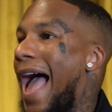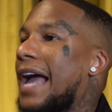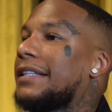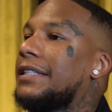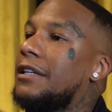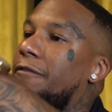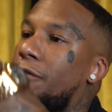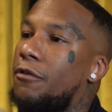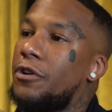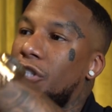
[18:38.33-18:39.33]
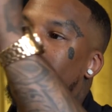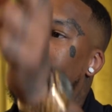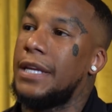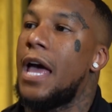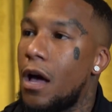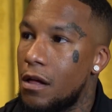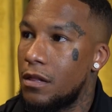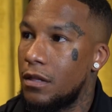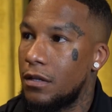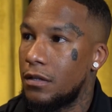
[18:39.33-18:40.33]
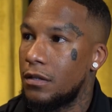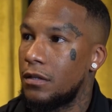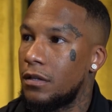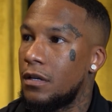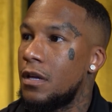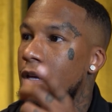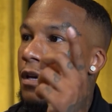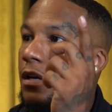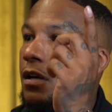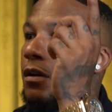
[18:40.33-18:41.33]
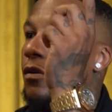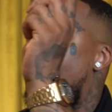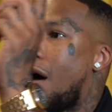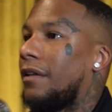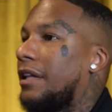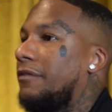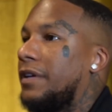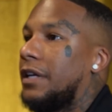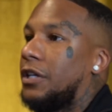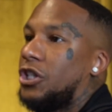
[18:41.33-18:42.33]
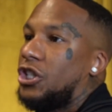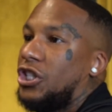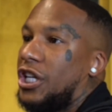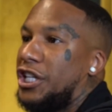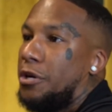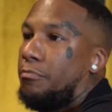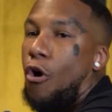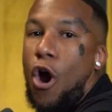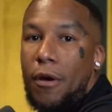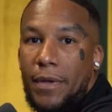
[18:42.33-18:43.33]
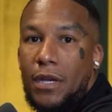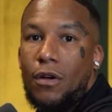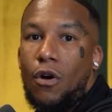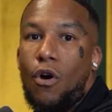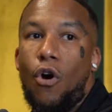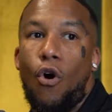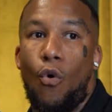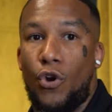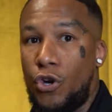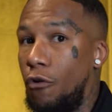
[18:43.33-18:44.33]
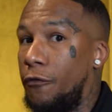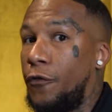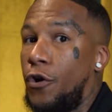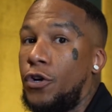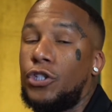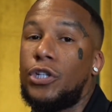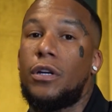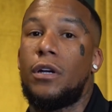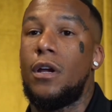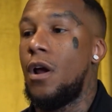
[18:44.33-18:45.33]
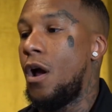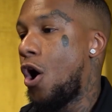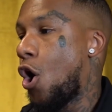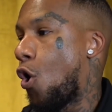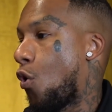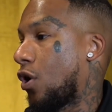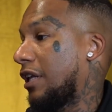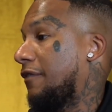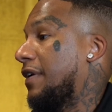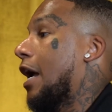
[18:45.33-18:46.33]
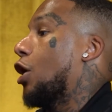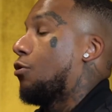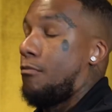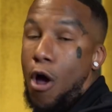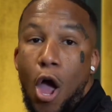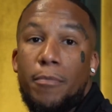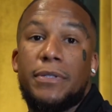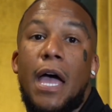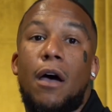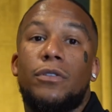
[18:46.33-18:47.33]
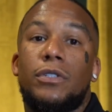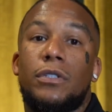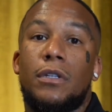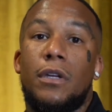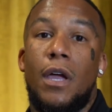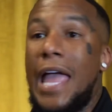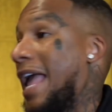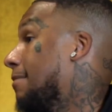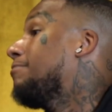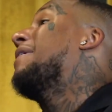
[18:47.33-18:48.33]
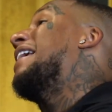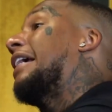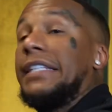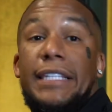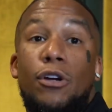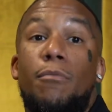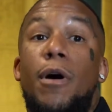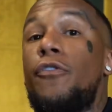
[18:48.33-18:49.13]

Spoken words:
Asking for a Chanel while living in a shitty apartment, with no furniture, or living at your mom's house and being a single mother